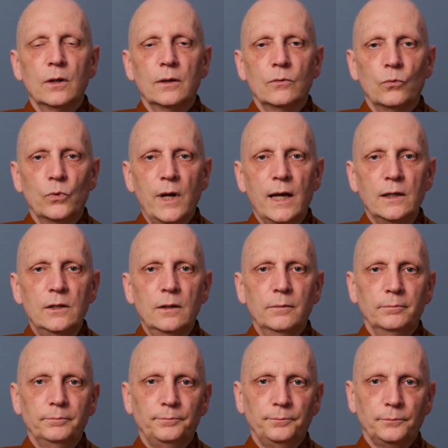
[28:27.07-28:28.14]
Red,
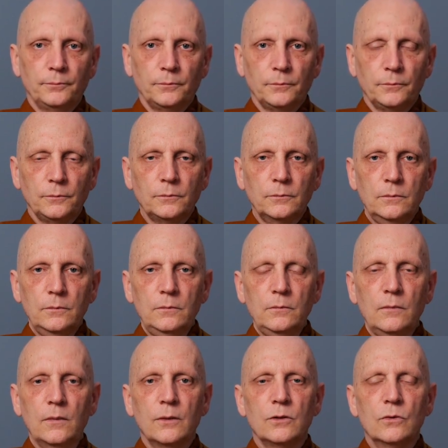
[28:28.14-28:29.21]

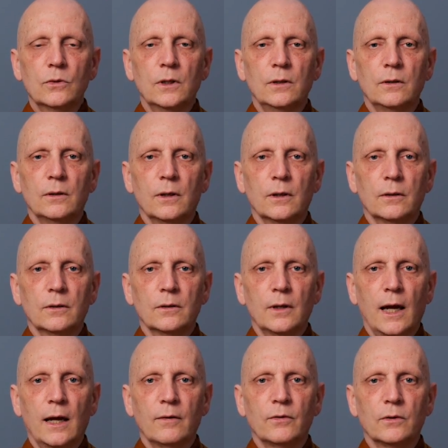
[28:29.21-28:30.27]
you can
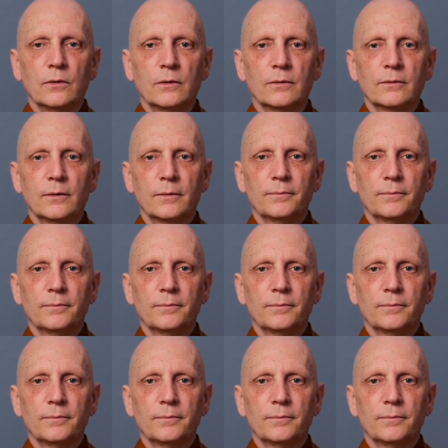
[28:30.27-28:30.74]
have a